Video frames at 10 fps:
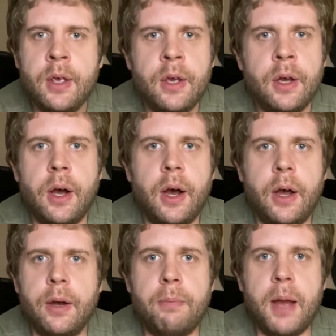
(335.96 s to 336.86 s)

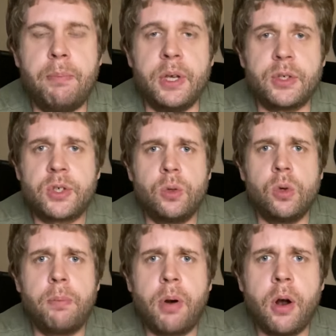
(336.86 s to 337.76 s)
It might be a
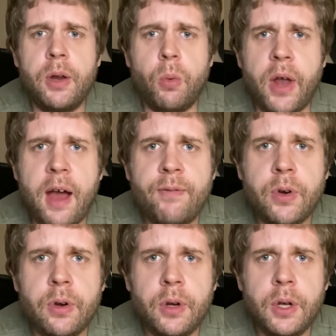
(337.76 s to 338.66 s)
school party or
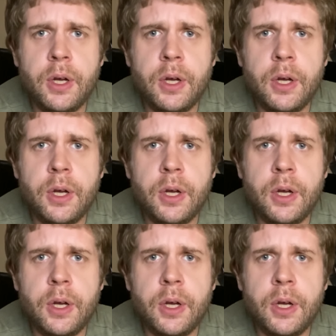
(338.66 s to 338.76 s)
whatever.